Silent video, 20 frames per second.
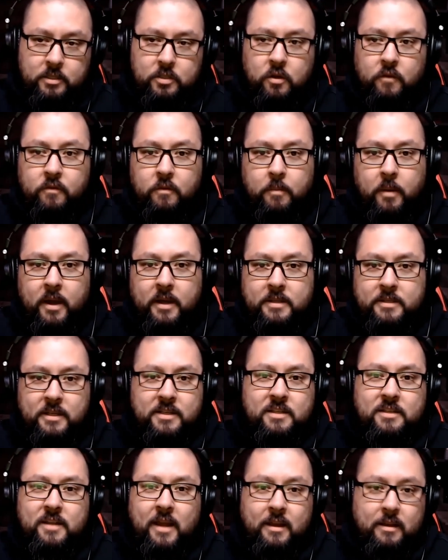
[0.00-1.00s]
So if the Bucs
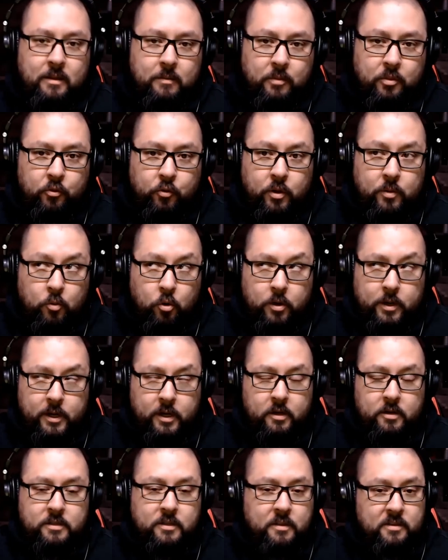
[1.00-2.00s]
extend him 3 more
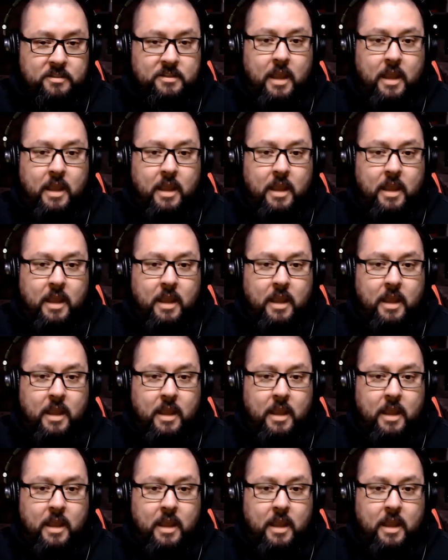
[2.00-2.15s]
years at the